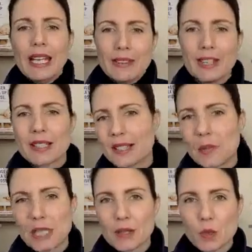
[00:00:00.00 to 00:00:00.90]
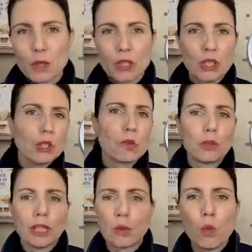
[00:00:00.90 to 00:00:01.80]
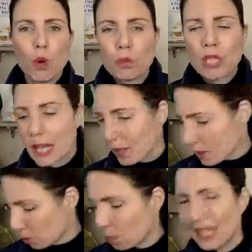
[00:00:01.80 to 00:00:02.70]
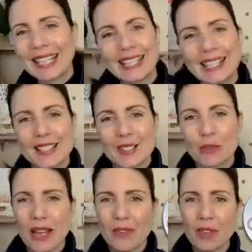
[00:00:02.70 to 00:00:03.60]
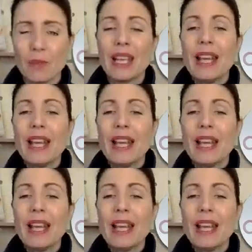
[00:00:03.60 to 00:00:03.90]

if there's somebody else with you, putting warm towels or blankets around them.